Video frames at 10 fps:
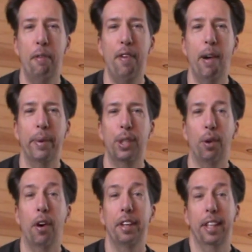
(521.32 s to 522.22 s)
from a
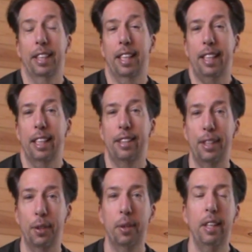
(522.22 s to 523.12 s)
drone unless I
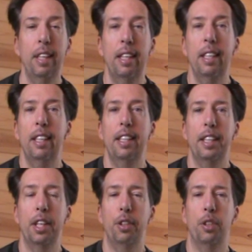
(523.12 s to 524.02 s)
guess you
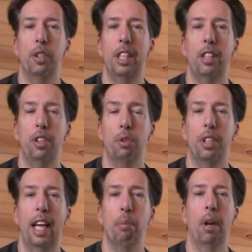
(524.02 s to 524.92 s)
you you you
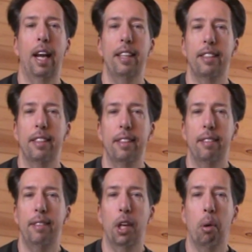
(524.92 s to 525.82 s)
stabilize it
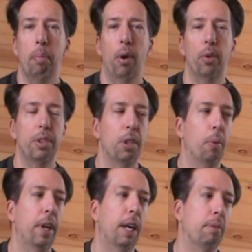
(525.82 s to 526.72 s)
in you know post
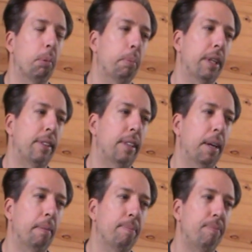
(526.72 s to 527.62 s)
or whatever. But
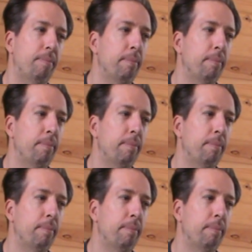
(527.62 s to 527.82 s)
um,